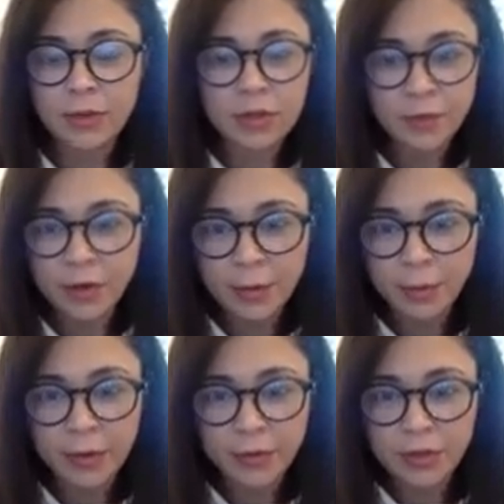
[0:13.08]
but just very
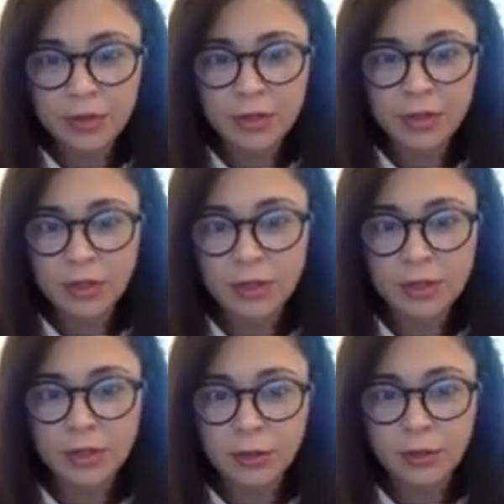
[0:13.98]
brief, just the gist,
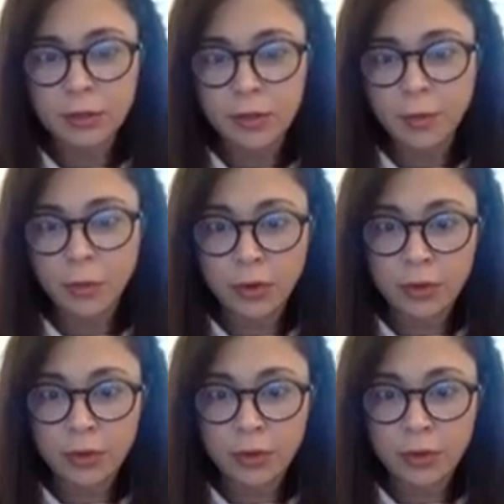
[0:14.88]
and then you'll get more